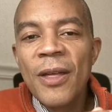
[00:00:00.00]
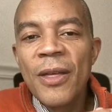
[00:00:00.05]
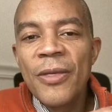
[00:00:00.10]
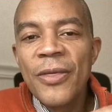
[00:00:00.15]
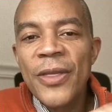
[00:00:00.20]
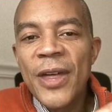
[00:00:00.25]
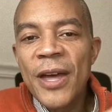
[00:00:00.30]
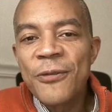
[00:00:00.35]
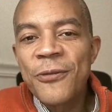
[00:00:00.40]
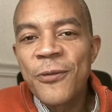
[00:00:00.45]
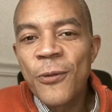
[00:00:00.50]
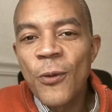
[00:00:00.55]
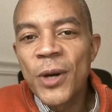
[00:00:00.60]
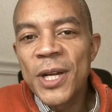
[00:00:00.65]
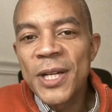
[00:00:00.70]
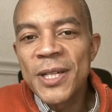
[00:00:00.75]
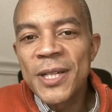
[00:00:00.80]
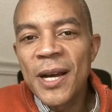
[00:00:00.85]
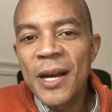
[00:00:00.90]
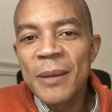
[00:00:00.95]
that
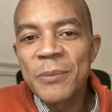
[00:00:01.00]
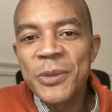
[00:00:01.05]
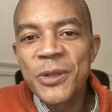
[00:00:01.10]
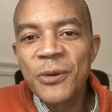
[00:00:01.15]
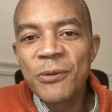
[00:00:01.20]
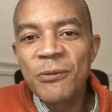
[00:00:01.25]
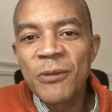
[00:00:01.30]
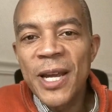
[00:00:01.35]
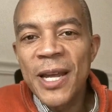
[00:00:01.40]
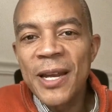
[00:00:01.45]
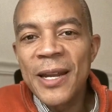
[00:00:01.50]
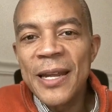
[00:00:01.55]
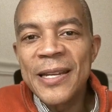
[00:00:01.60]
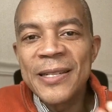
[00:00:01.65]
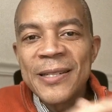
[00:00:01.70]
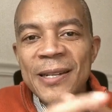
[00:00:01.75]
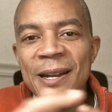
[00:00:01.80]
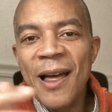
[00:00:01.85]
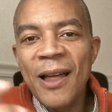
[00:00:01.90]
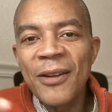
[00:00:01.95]
40 times the rent
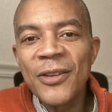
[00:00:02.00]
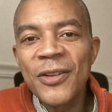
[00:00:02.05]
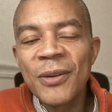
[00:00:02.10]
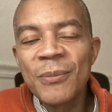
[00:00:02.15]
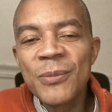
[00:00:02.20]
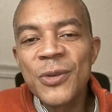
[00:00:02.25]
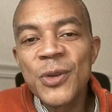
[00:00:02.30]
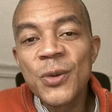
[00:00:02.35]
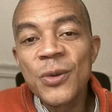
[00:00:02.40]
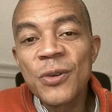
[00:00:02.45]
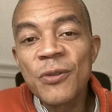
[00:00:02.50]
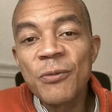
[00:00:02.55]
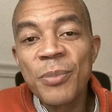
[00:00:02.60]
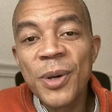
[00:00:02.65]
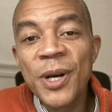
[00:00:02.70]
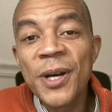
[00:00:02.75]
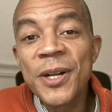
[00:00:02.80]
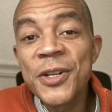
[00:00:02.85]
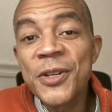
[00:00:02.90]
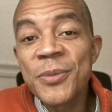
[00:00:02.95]
is not some sort of
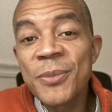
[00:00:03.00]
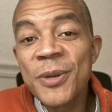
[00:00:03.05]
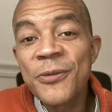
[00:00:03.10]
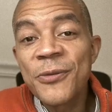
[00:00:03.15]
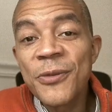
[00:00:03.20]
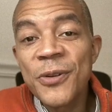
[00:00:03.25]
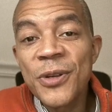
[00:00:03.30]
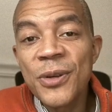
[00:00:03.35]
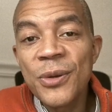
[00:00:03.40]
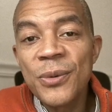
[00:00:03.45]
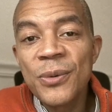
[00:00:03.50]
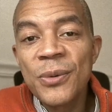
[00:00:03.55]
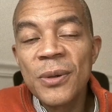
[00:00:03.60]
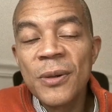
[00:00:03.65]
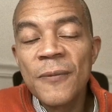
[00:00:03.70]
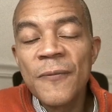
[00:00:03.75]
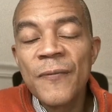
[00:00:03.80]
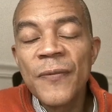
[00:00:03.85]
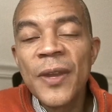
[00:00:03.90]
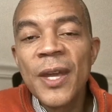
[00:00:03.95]
punishment for you
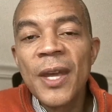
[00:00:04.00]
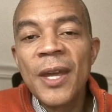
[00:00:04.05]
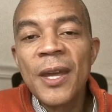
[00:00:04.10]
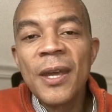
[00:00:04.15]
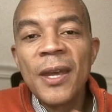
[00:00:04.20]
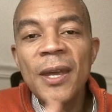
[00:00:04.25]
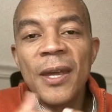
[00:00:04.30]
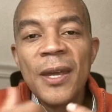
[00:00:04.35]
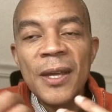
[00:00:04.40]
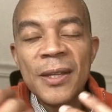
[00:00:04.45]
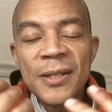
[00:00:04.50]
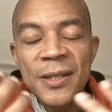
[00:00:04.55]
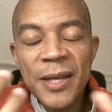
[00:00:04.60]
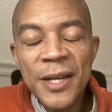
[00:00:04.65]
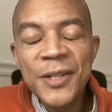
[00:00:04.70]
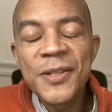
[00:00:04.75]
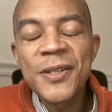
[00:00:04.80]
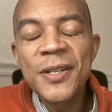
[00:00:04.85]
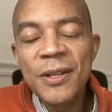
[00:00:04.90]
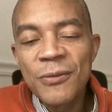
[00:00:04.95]
it's
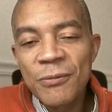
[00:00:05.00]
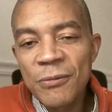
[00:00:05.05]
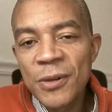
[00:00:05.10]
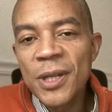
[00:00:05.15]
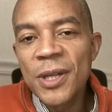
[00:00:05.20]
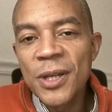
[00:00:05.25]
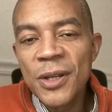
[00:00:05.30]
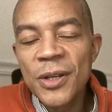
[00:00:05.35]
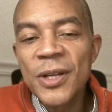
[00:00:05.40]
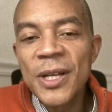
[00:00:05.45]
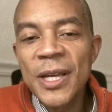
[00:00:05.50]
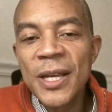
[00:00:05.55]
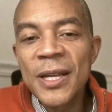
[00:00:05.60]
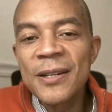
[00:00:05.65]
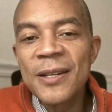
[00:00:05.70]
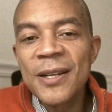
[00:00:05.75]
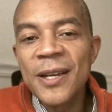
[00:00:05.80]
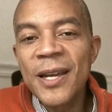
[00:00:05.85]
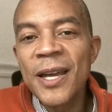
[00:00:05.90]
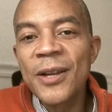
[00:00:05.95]
actually a really good
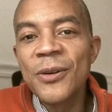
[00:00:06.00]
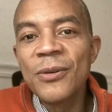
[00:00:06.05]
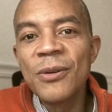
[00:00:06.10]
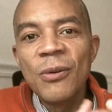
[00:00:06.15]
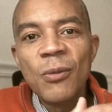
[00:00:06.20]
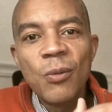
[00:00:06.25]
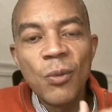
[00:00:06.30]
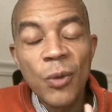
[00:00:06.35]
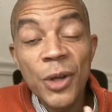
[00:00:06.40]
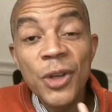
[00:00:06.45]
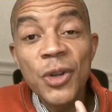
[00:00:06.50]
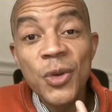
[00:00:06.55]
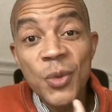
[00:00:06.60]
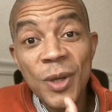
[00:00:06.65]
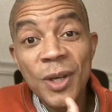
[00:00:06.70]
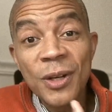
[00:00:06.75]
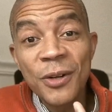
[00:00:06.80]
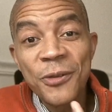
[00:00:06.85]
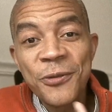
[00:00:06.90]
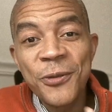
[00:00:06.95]
indicator of what you
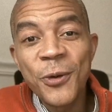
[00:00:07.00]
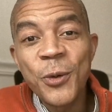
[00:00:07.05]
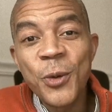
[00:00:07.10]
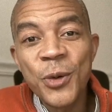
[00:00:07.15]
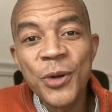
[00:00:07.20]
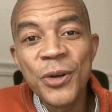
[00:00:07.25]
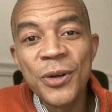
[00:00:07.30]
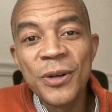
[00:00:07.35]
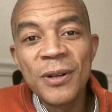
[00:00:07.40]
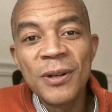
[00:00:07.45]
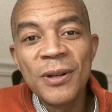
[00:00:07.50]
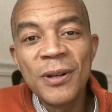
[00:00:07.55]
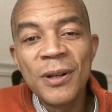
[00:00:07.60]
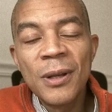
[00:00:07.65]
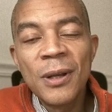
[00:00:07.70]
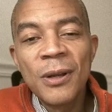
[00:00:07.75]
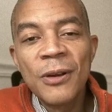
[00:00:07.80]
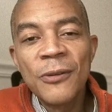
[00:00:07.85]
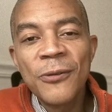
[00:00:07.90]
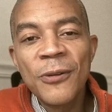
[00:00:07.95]
can afford
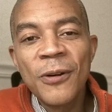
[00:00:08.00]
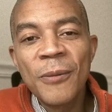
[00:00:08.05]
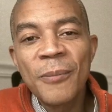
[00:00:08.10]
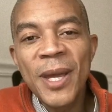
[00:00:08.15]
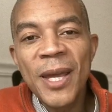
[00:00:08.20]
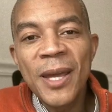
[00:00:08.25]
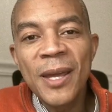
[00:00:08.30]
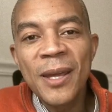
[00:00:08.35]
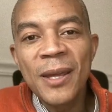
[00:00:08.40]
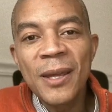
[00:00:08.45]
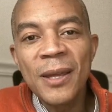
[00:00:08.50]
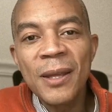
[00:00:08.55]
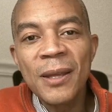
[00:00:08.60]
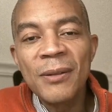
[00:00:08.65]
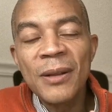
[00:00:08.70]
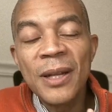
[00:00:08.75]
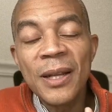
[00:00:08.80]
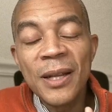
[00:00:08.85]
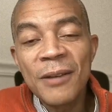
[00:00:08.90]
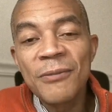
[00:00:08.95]
from a
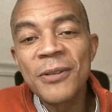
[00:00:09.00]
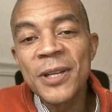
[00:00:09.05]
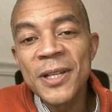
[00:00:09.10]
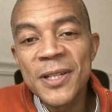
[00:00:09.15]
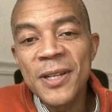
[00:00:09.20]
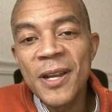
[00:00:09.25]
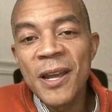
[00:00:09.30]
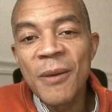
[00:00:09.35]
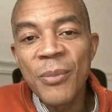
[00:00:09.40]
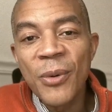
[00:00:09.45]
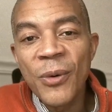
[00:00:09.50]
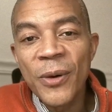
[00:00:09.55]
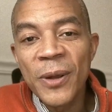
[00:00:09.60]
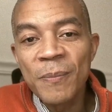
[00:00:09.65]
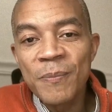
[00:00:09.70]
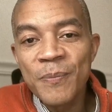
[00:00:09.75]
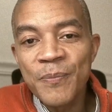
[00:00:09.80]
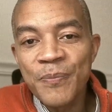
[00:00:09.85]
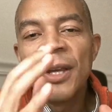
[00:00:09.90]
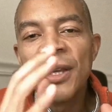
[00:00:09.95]
living standpoint.
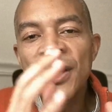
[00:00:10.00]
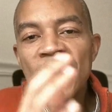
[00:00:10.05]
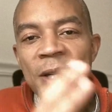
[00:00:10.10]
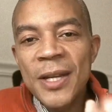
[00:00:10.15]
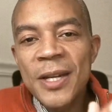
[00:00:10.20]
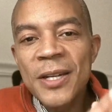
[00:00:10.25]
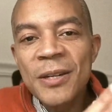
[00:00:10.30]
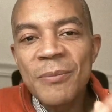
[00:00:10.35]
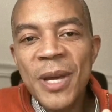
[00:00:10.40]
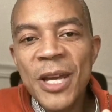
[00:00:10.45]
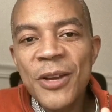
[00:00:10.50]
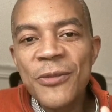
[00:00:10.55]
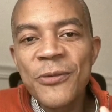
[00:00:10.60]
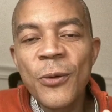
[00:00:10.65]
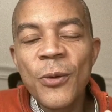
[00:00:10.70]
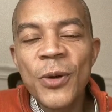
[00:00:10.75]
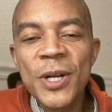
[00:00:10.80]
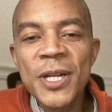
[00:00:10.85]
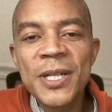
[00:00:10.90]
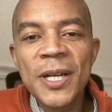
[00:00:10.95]
You need to make
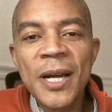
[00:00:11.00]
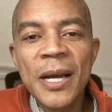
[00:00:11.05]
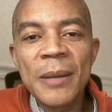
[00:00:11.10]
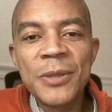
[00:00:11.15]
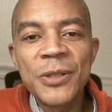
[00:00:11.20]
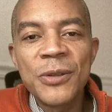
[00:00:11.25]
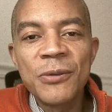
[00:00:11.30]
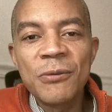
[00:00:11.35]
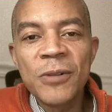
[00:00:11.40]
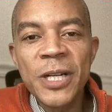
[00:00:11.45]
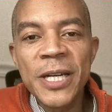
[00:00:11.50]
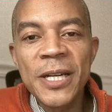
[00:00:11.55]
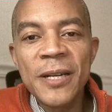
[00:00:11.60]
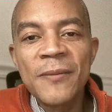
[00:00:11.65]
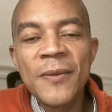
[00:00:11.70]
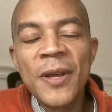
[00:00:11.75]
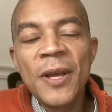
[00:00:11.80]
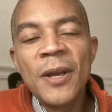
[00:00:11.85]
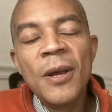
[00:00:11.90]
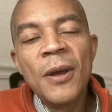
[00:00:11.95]
40 times the rent.
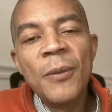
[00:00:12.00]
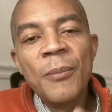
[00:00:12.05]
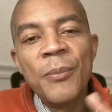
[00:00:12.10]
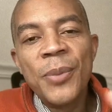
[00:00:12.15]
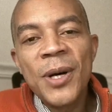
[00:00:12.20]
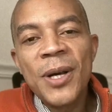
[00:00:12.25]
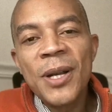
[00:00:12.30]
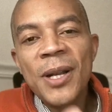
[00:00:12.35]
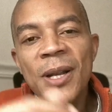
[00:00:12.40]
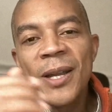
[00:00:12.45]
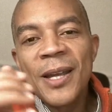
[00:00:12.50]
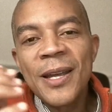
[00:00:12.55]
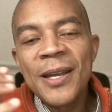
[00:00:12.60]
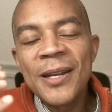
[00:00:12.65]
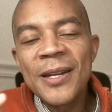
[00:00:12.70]
But in